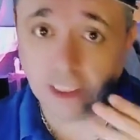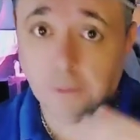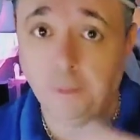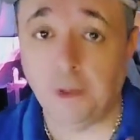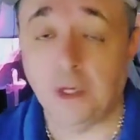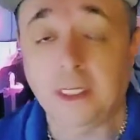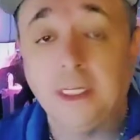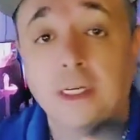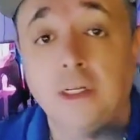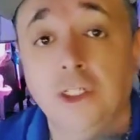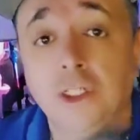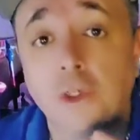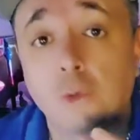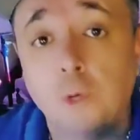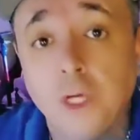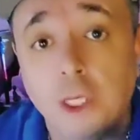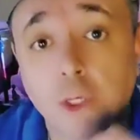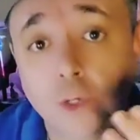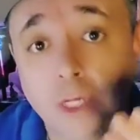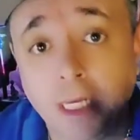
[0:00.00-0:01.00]
tells you what you
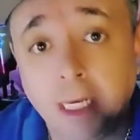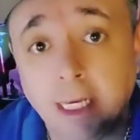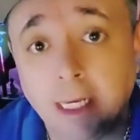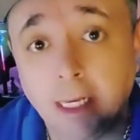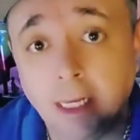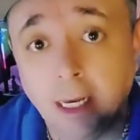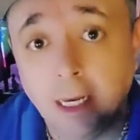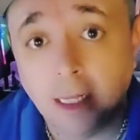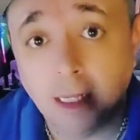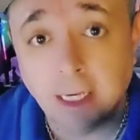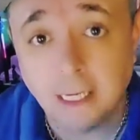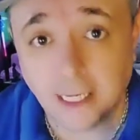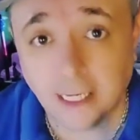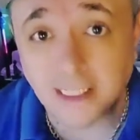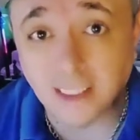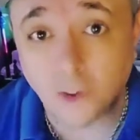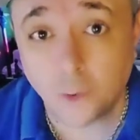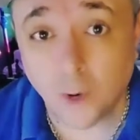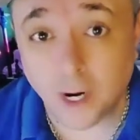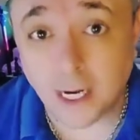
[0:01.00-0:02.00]
need, it gets
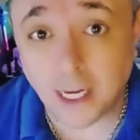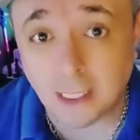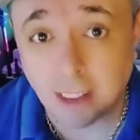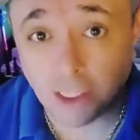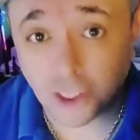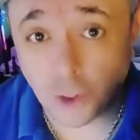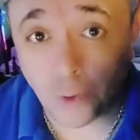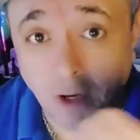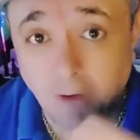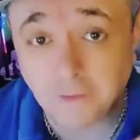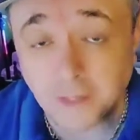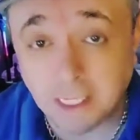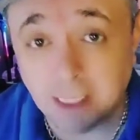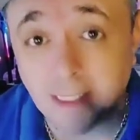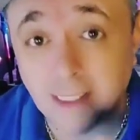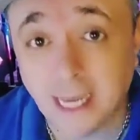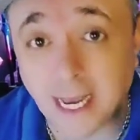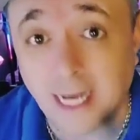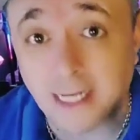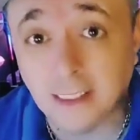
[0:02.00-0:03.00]
quiet unless you have things to
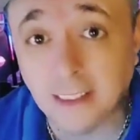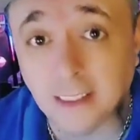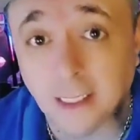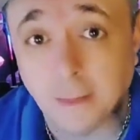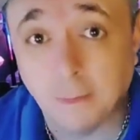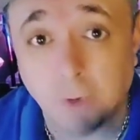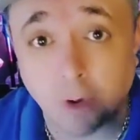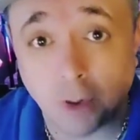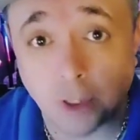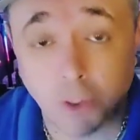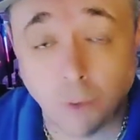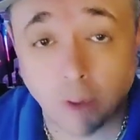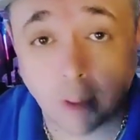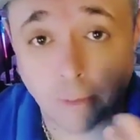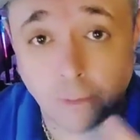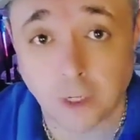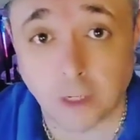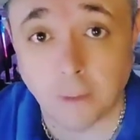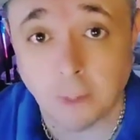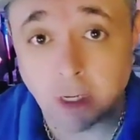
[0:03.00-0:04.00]
ask them or you want to bring up a
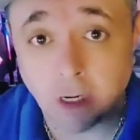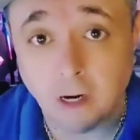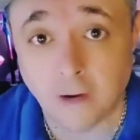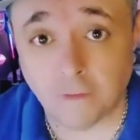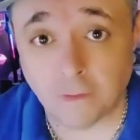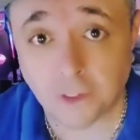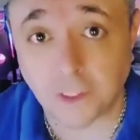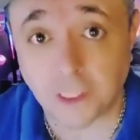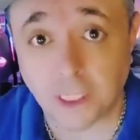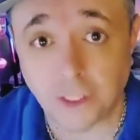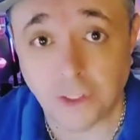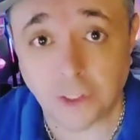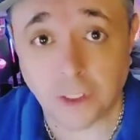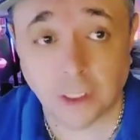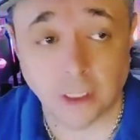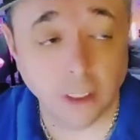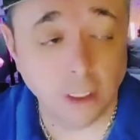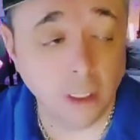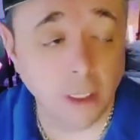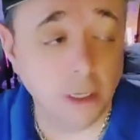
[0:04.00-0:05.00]
conversation.
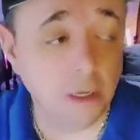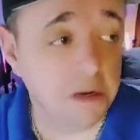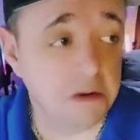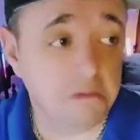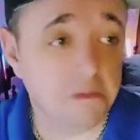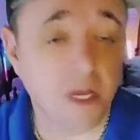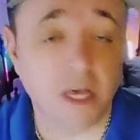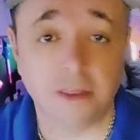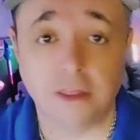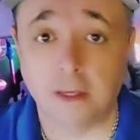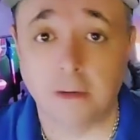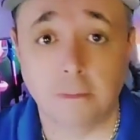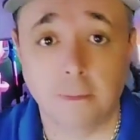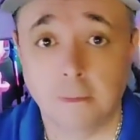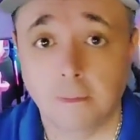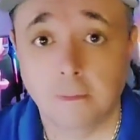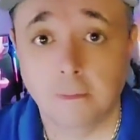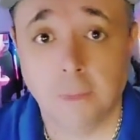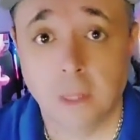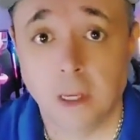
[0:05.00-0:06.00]
Nothing.
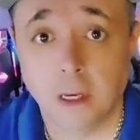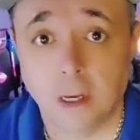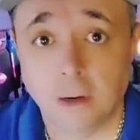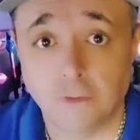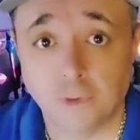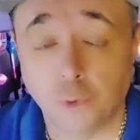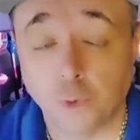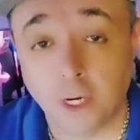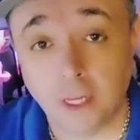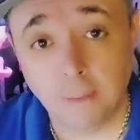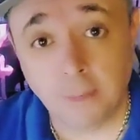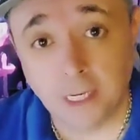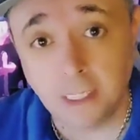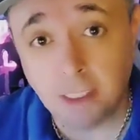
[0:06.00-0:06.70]
20 minutes goes